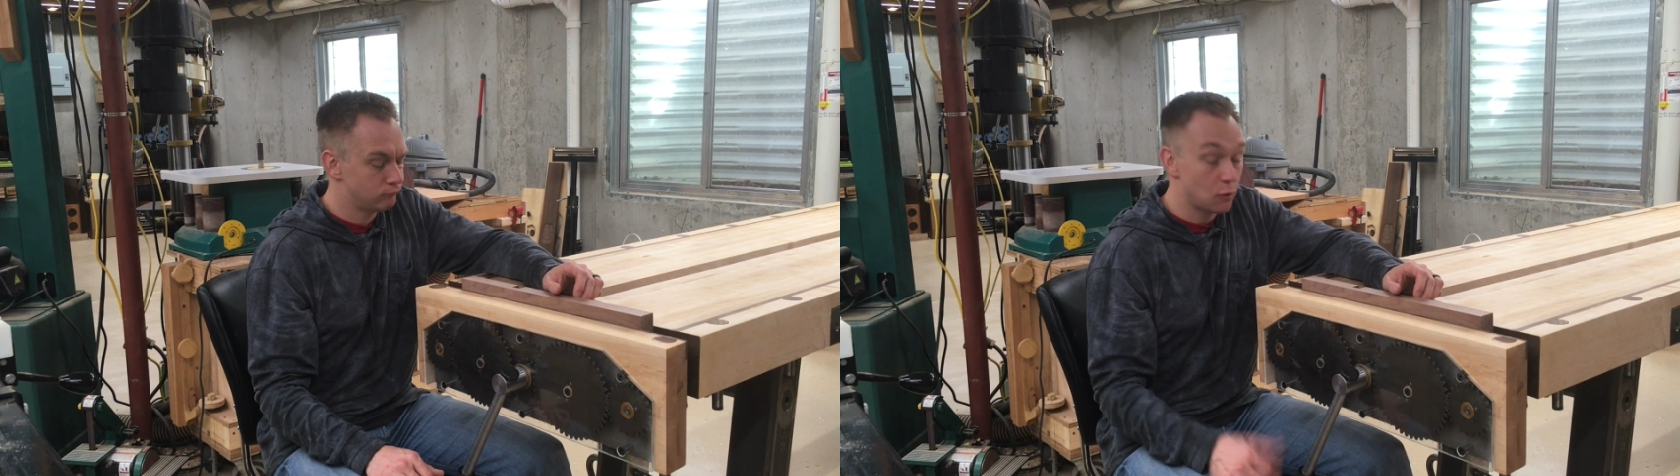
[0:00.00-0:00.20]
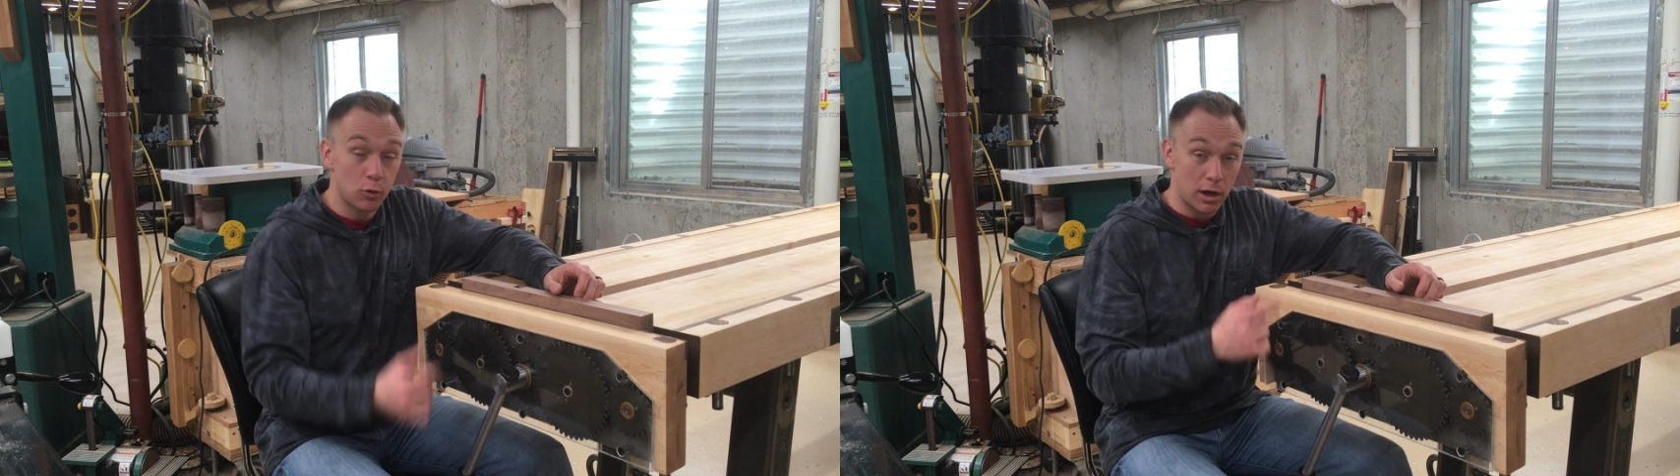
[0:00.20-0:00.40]

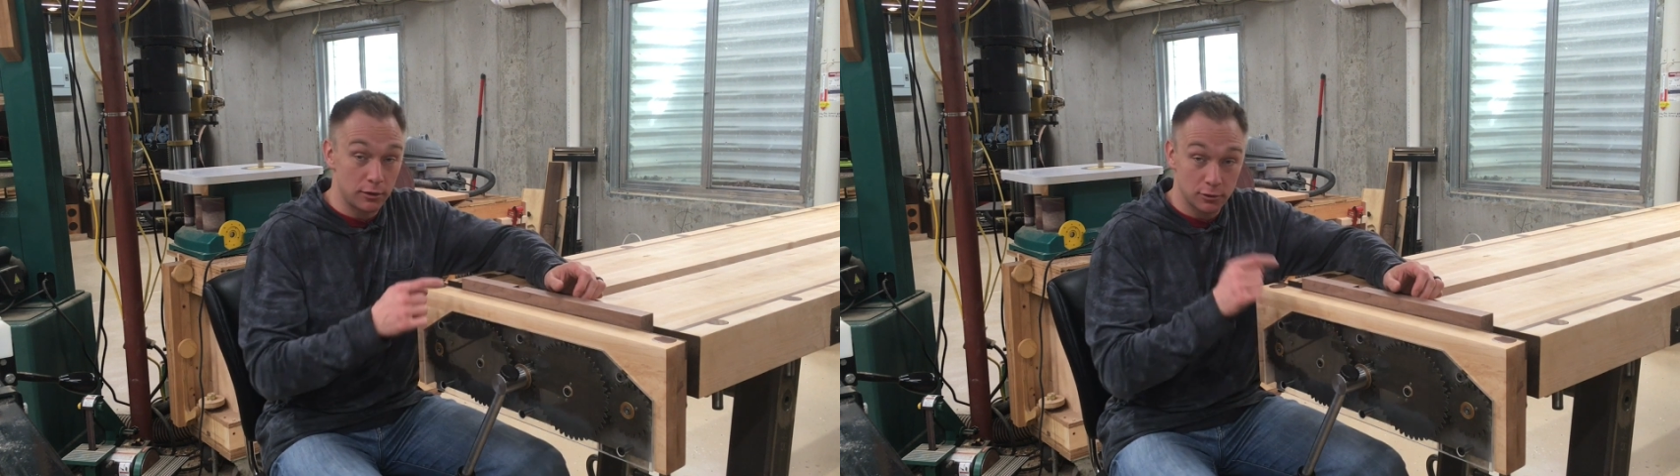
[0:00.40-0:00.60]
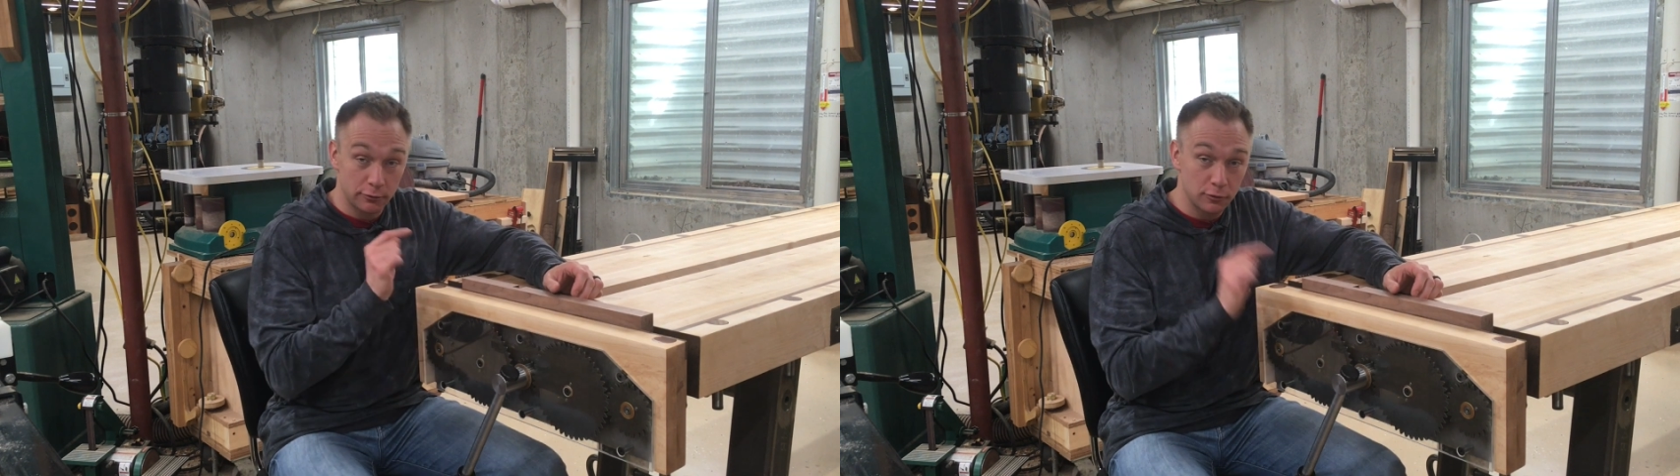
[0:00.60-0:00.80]
Okay,
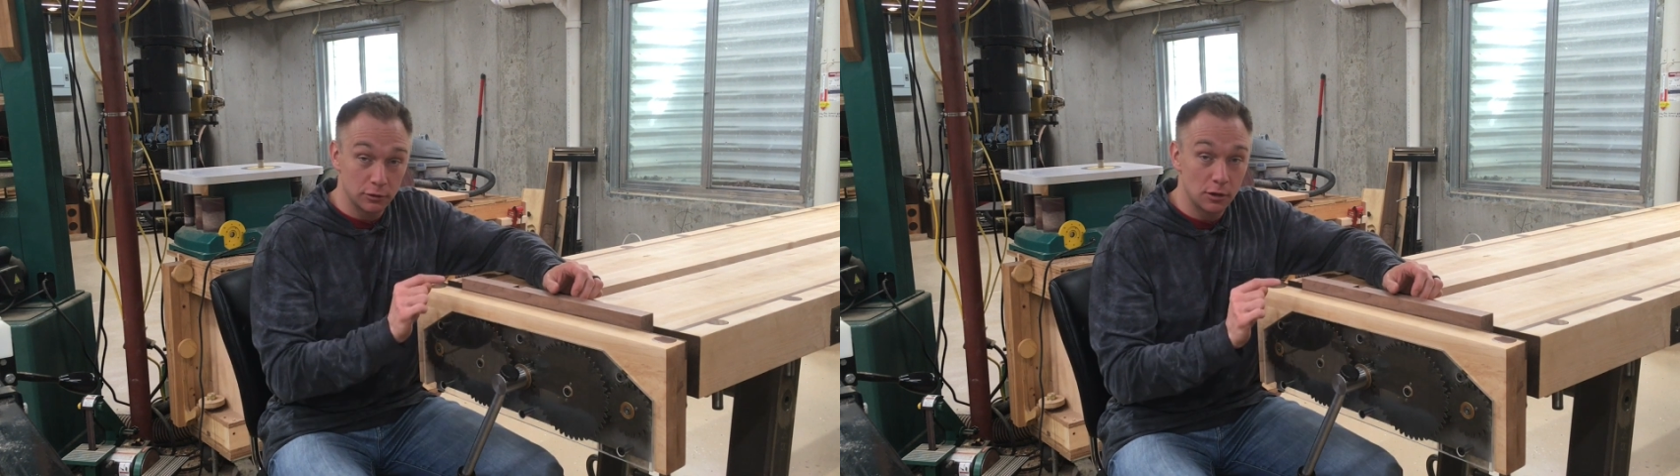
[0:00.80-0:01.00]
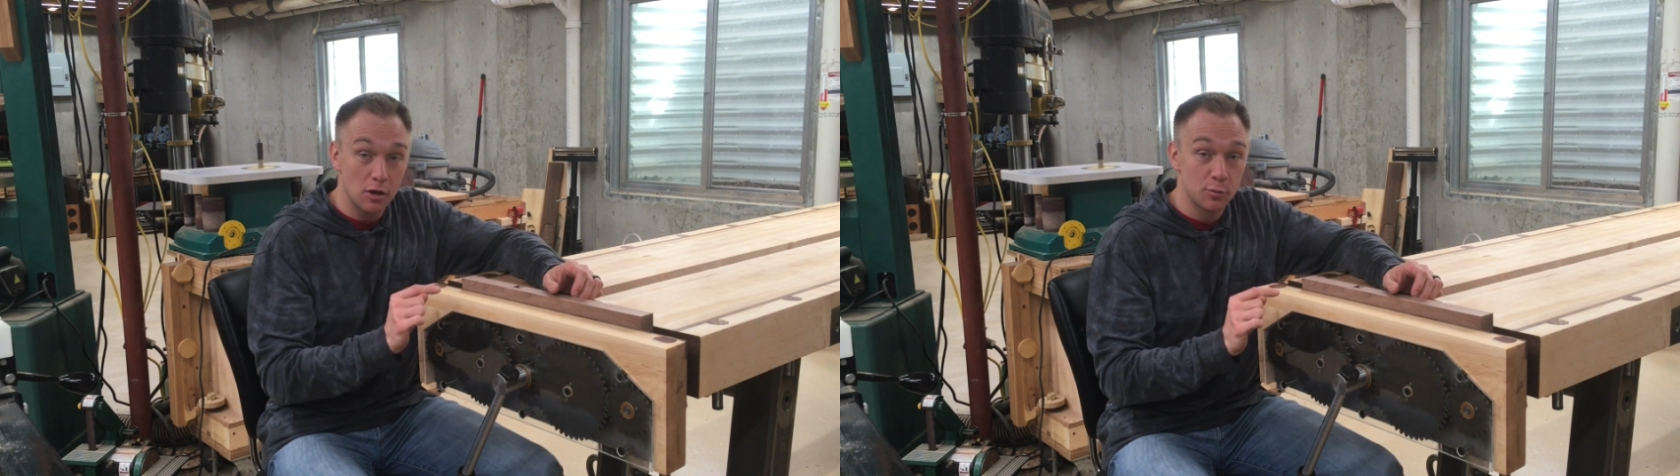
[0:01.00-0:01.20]
so for
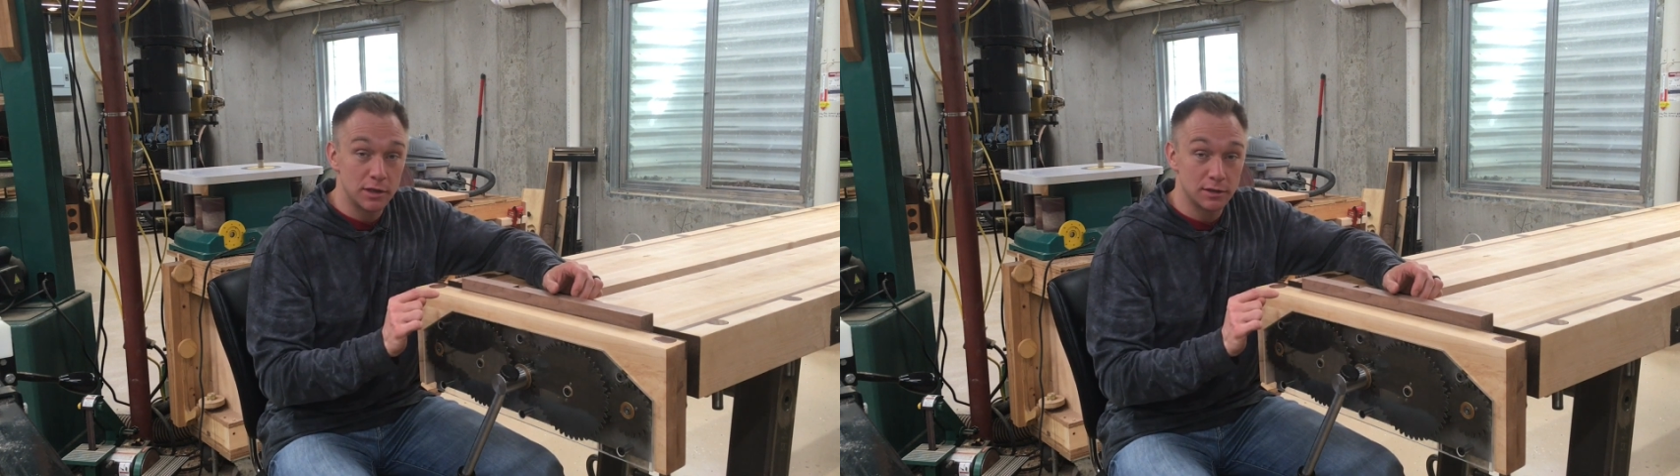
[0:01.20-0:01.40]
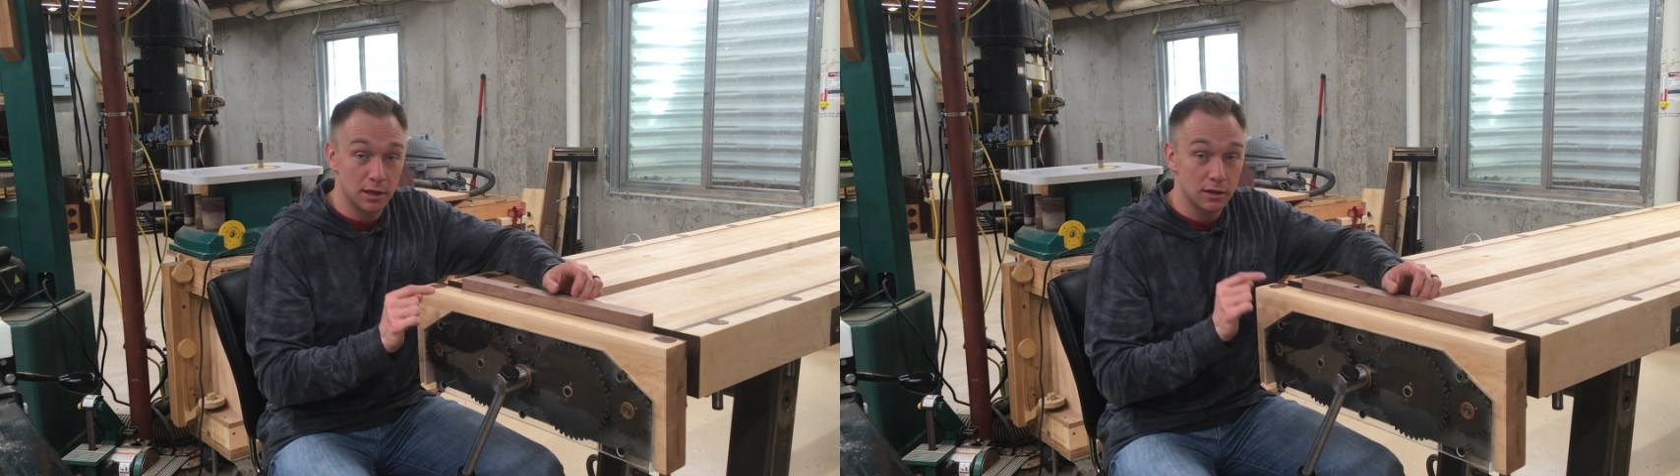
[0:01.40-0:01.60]
a long
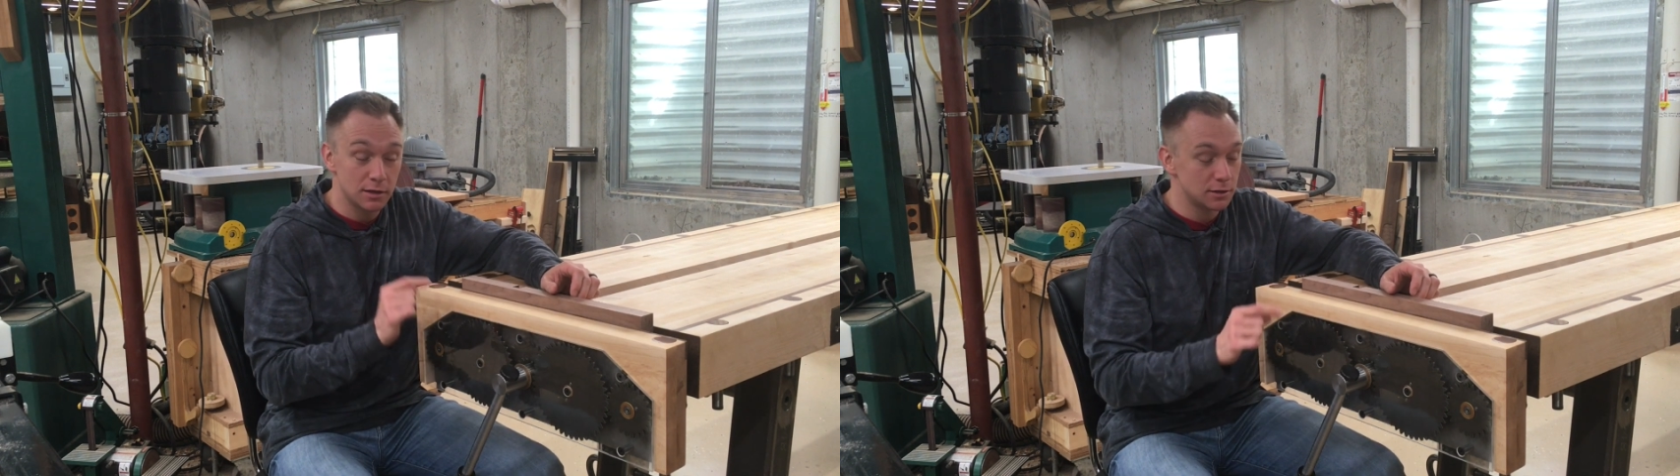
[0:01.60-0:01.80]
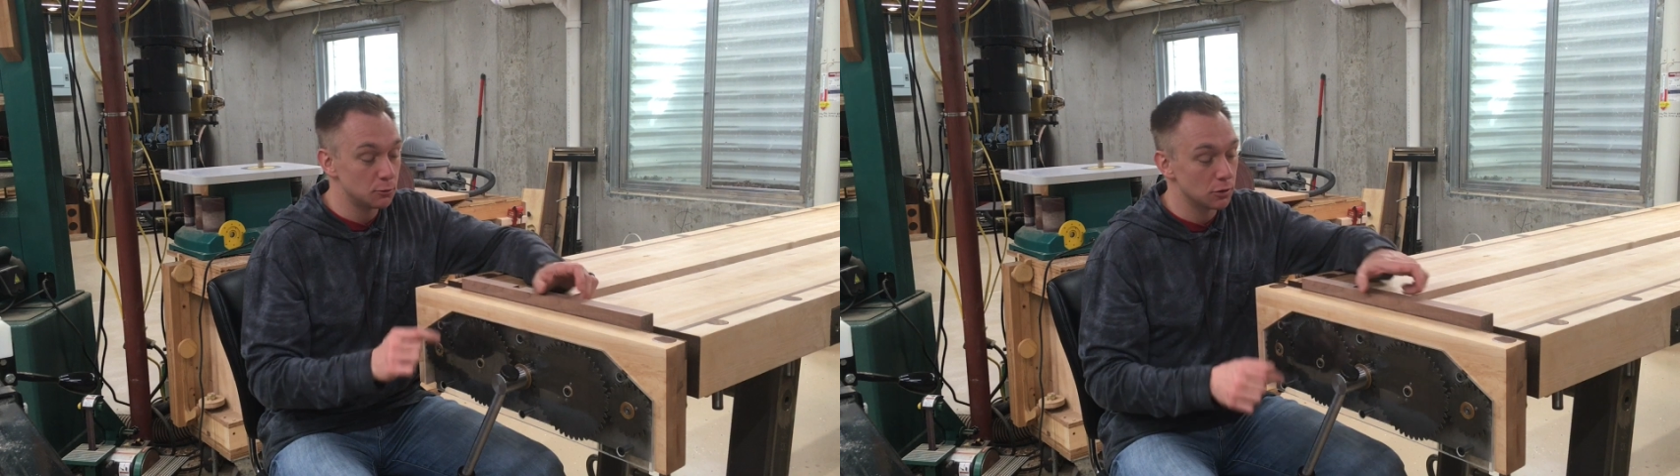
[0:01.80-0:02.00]
piece like
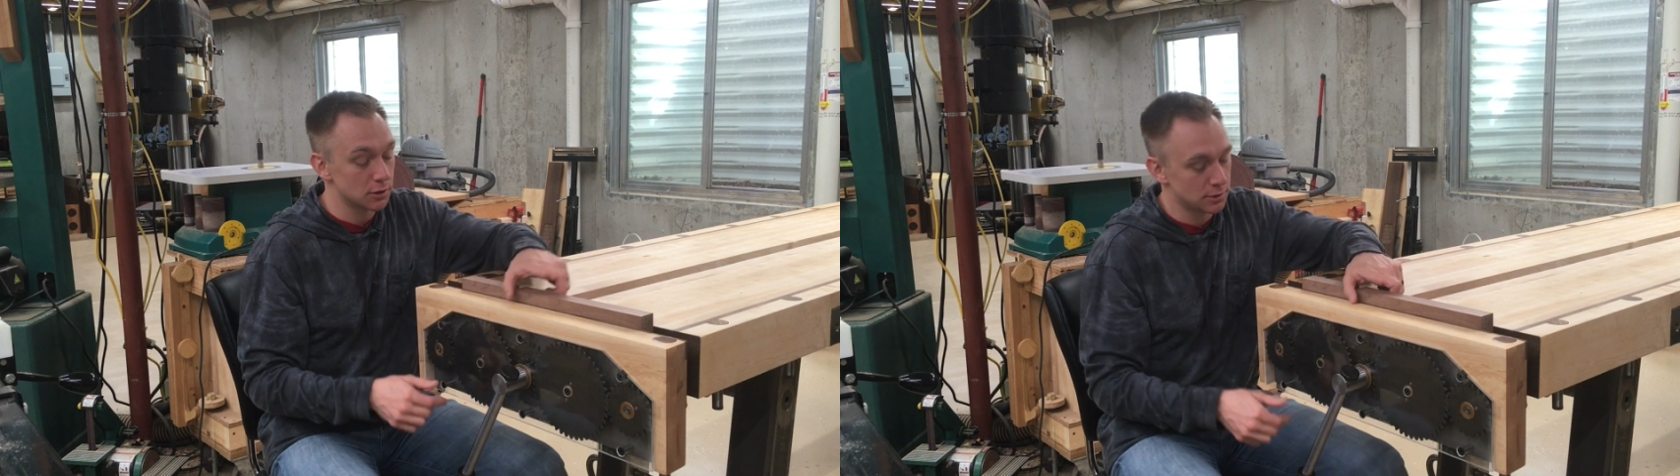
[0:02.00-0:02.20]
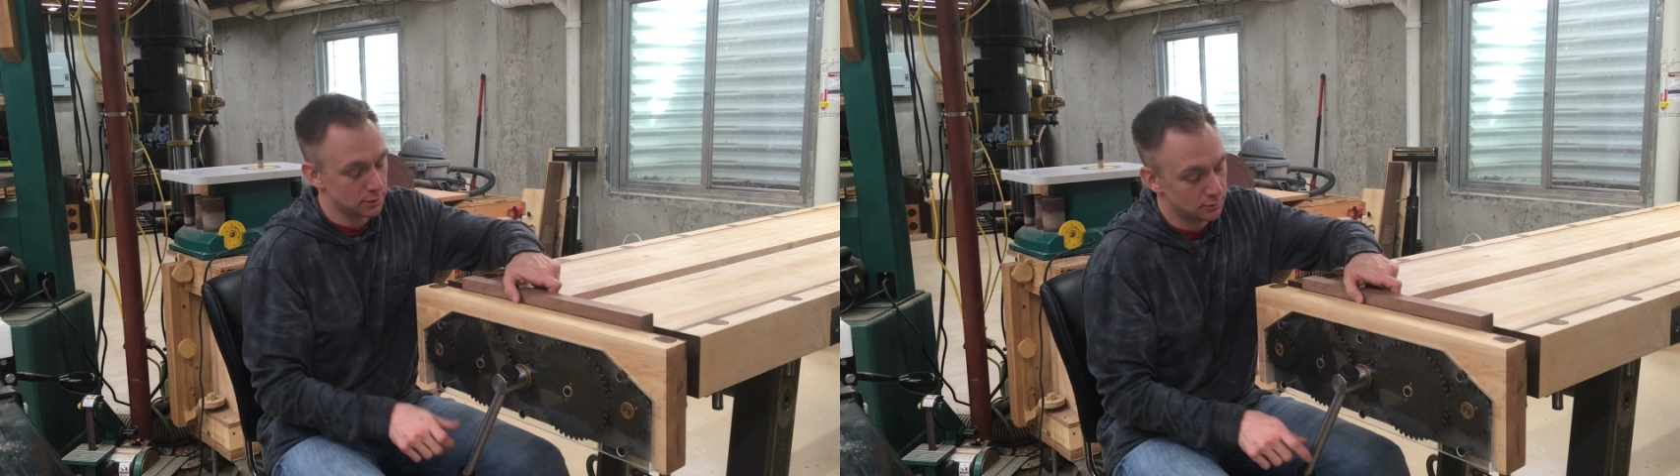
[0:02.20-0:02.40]
this, it
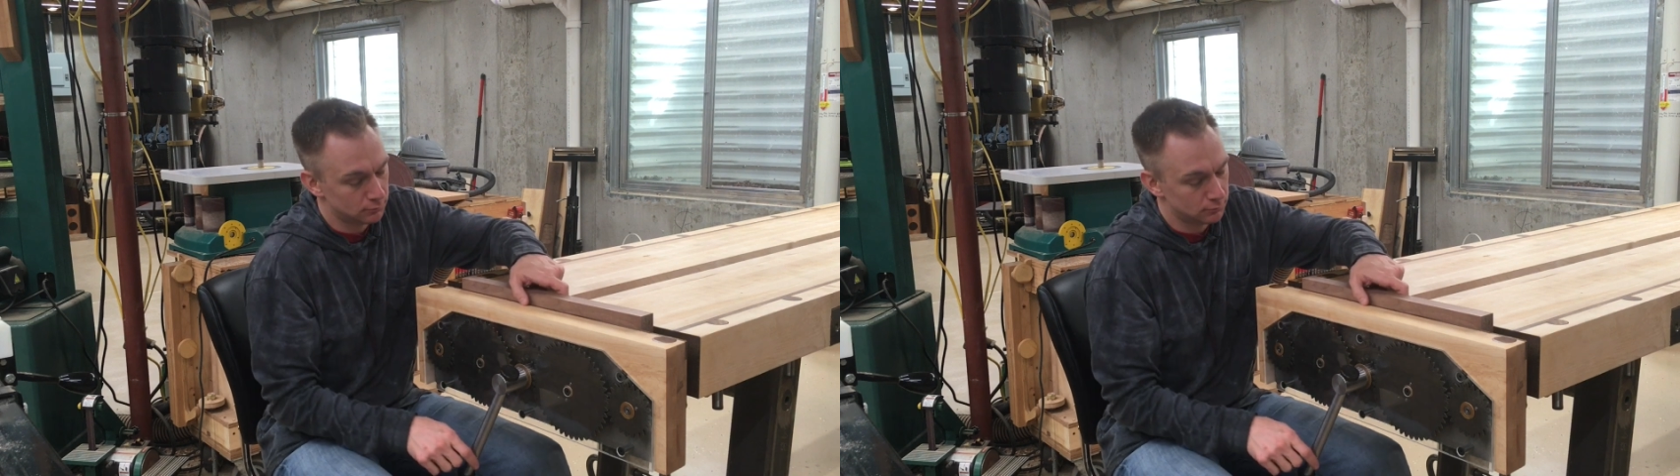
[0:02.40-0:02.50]
works.